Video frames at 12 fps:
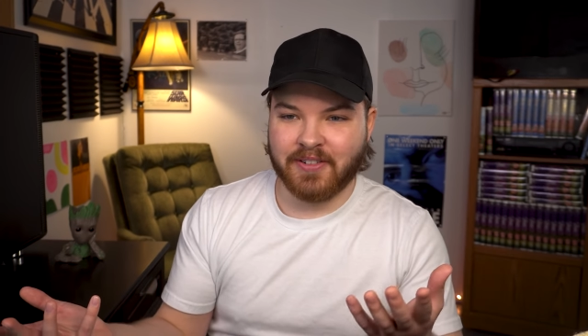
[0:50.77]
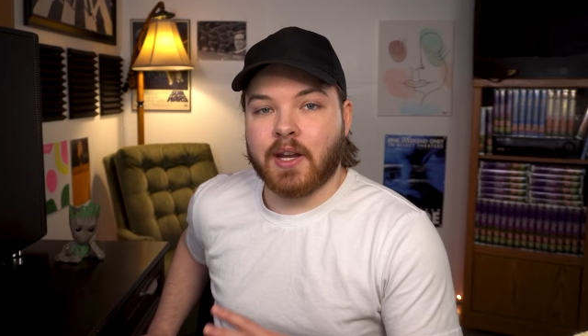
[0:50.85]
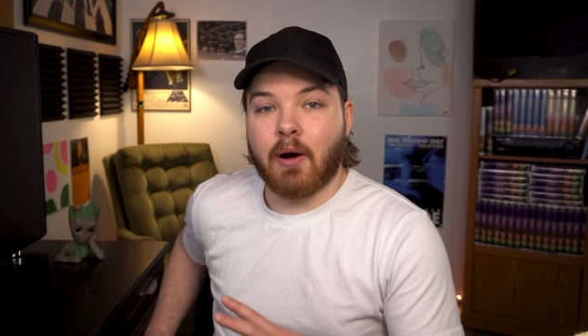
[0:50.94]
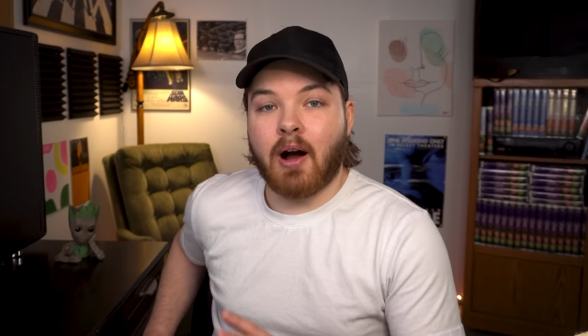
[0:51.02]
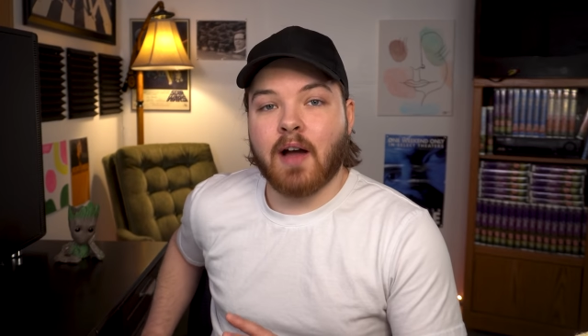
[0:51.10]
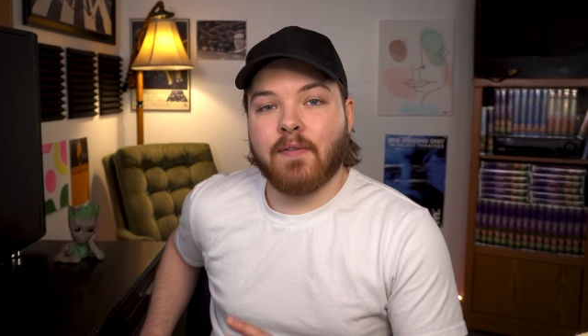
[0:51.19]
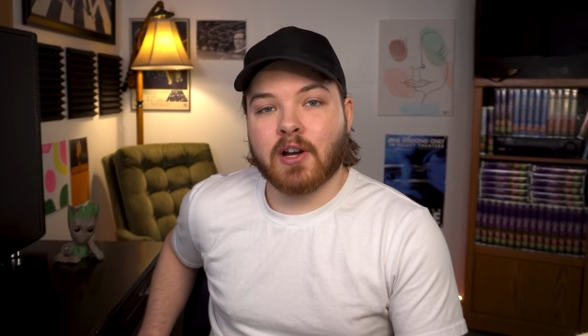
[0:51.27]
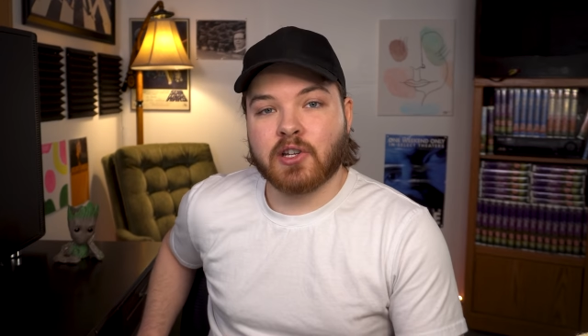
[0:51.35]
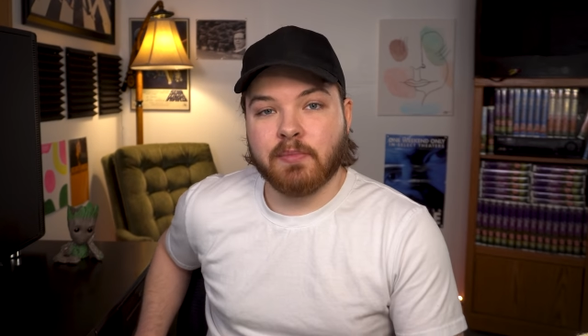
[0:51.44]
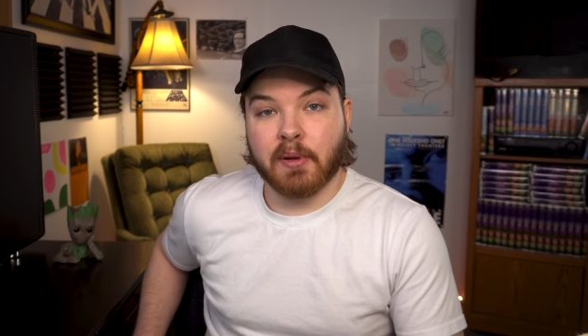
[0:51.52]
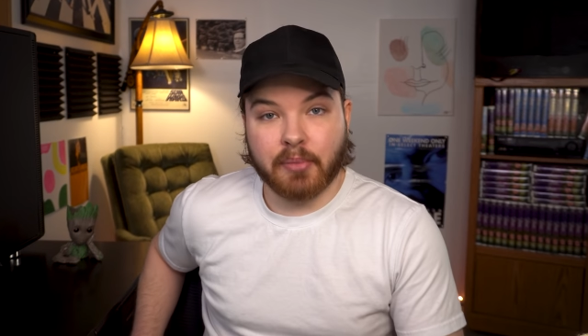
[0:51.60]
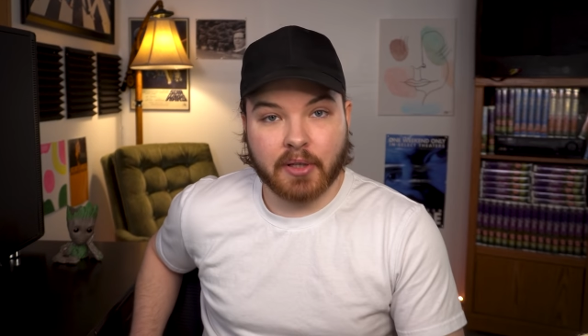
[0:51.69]
Now, I've actually
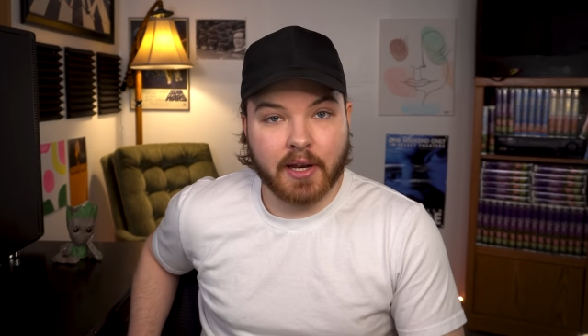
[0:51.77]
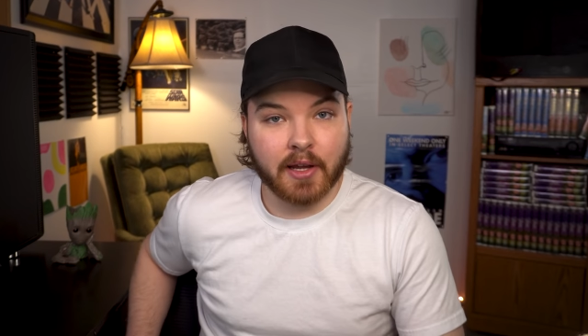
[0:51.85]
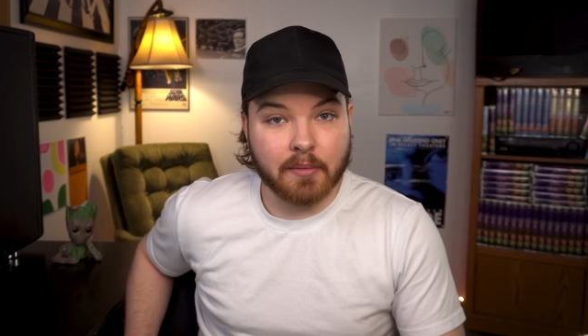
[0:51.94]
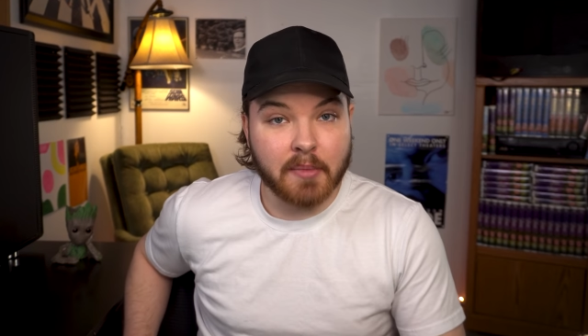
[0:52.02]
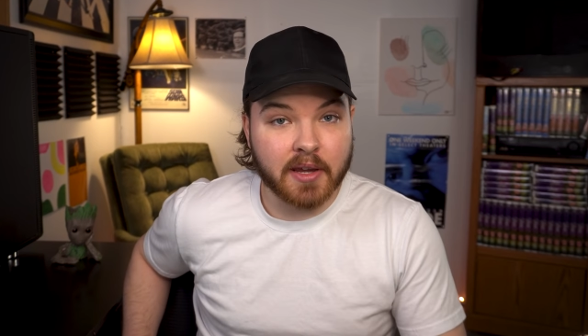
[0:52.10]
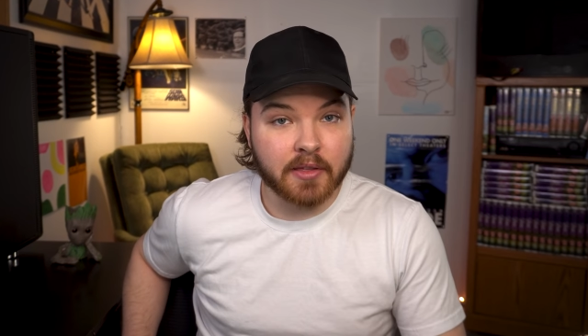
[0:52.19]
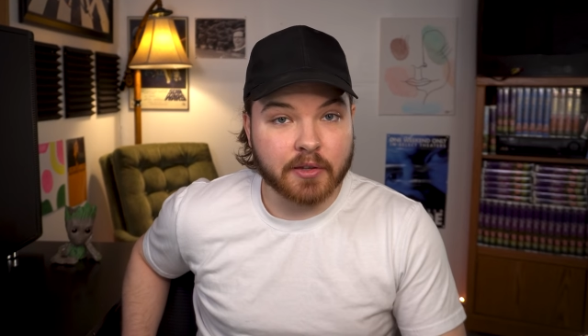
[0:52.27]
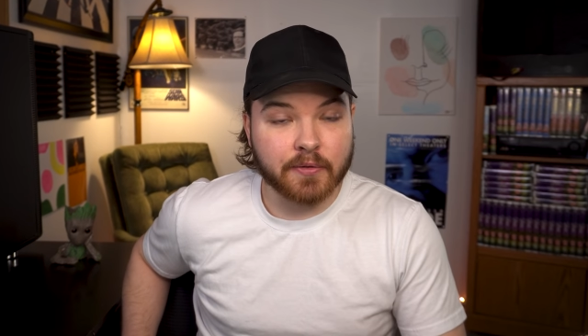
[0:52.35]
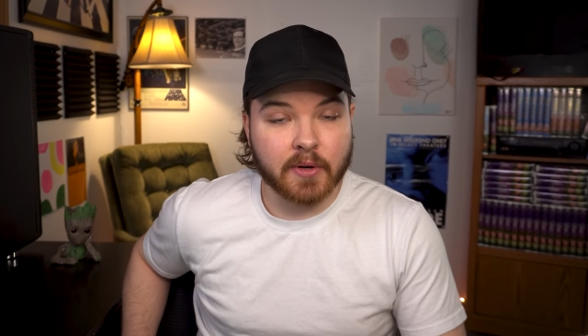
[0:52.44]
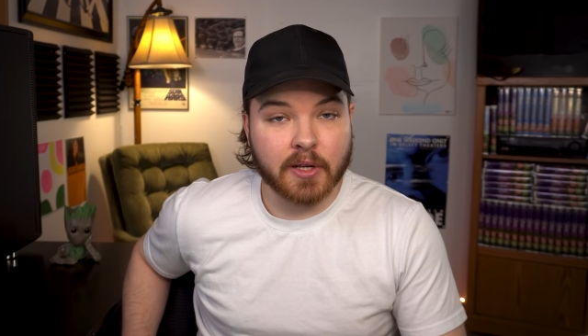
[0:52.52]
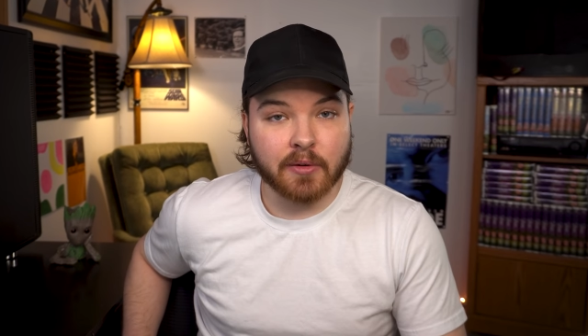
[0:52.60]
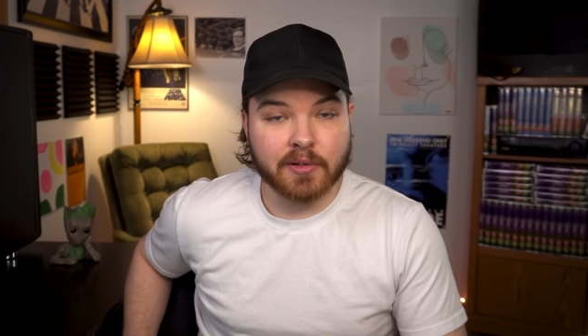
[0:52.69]
been planning on making this
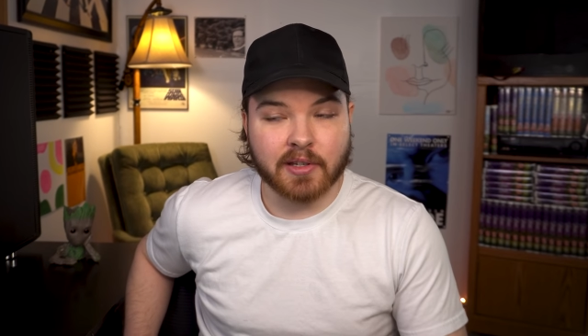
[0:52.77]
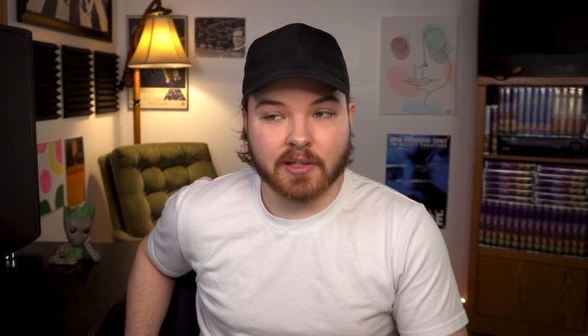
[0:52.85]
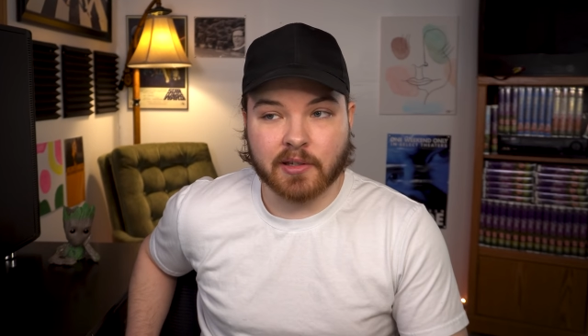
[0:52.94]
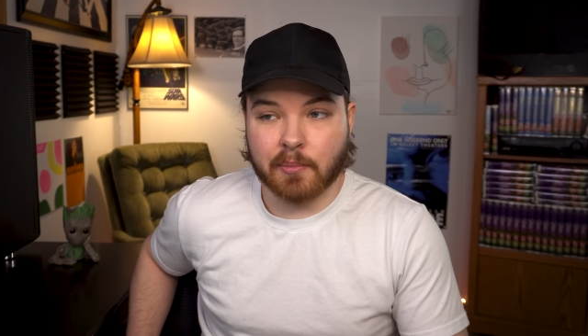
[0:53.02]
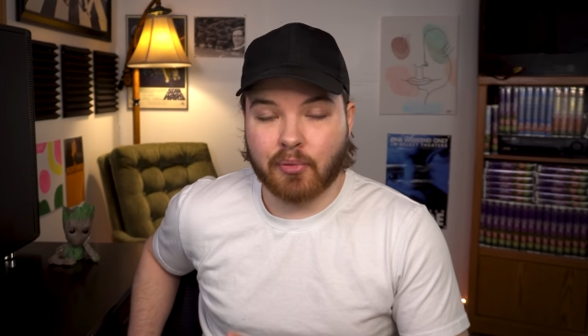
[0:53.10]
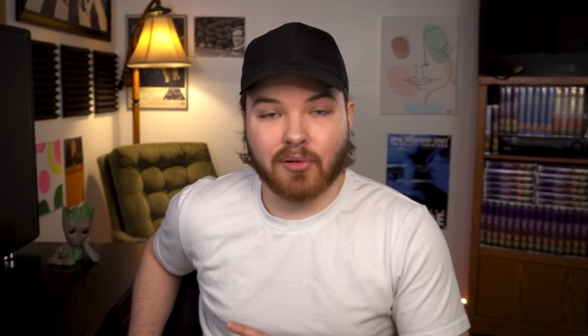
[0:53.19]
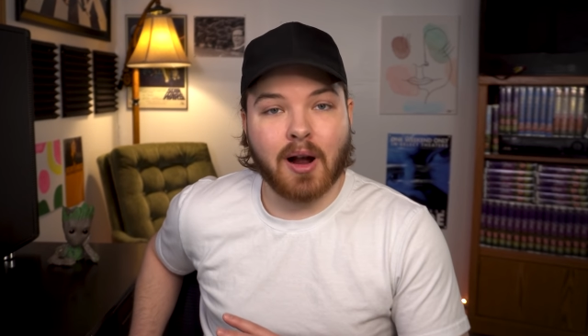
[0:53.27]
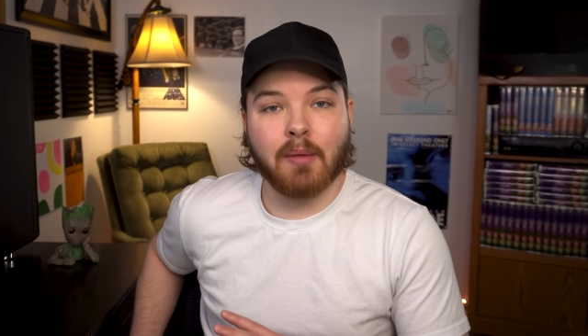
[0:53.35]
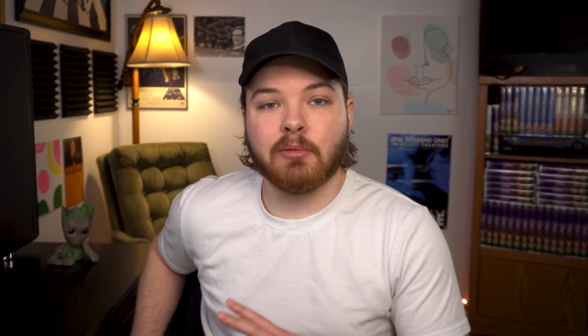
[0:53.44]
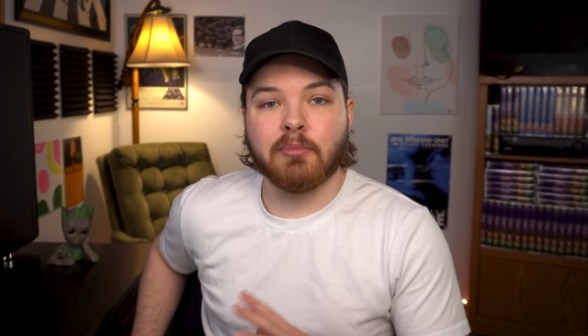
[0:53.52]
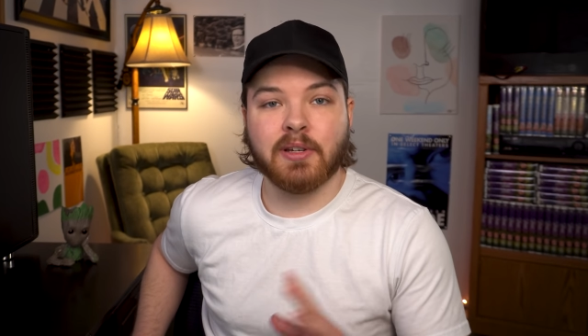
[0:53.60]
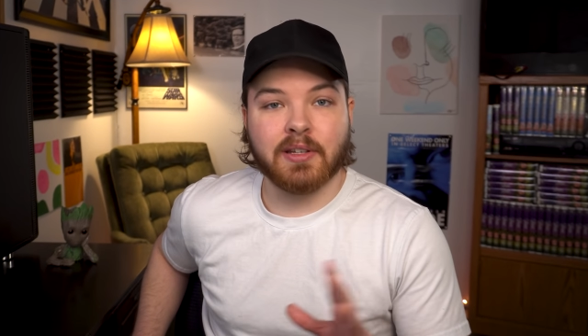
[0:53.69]
video since
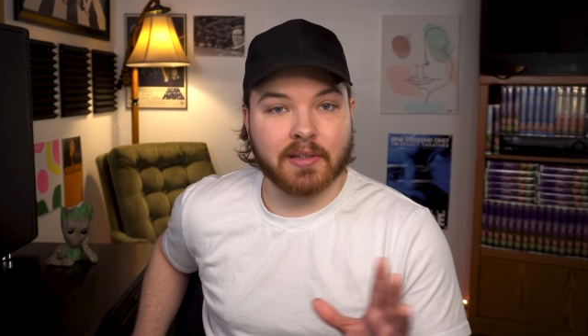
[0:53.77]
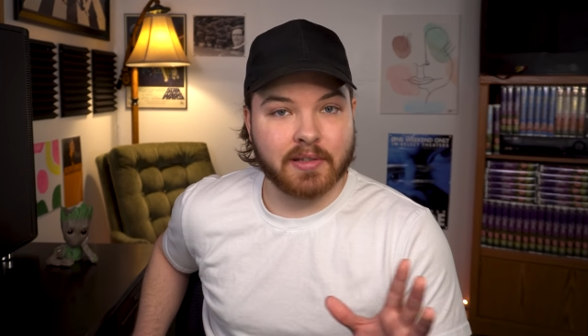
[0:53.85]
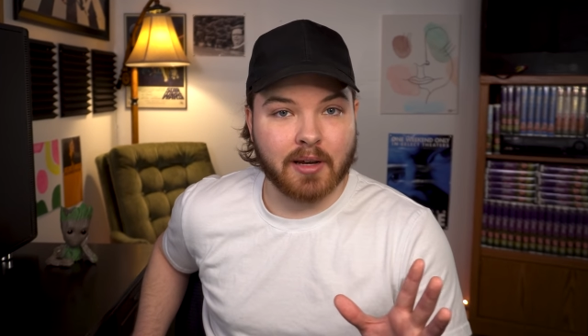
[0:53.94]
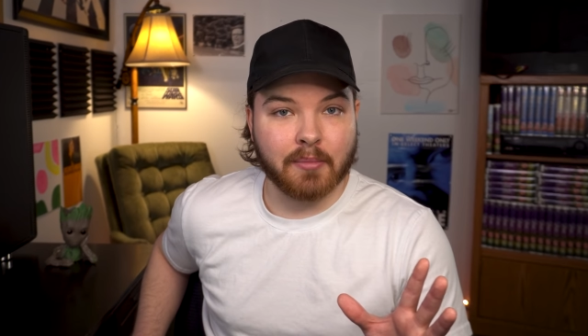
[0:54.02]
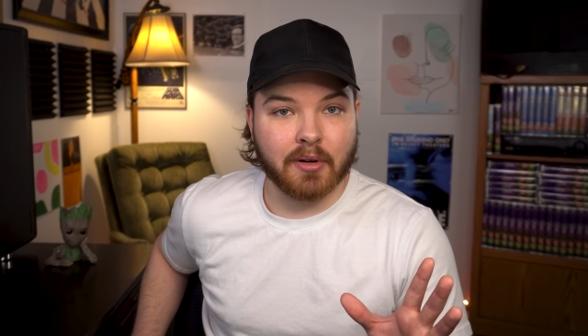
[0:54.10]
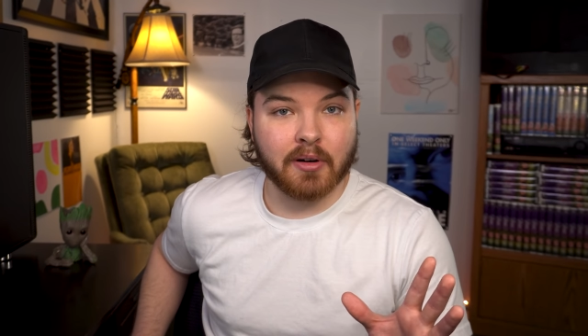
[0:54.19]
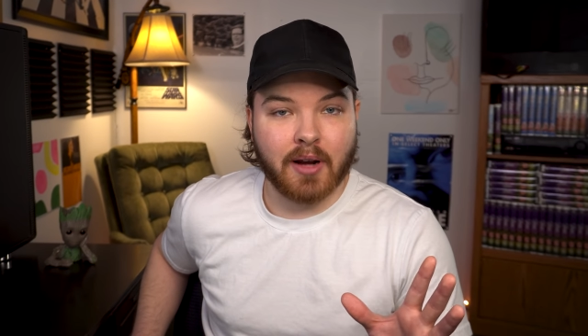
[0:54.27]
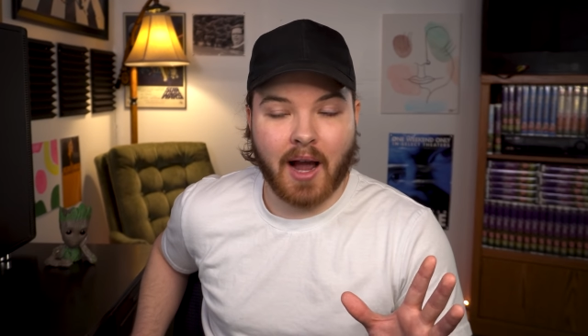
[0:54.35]
probably December.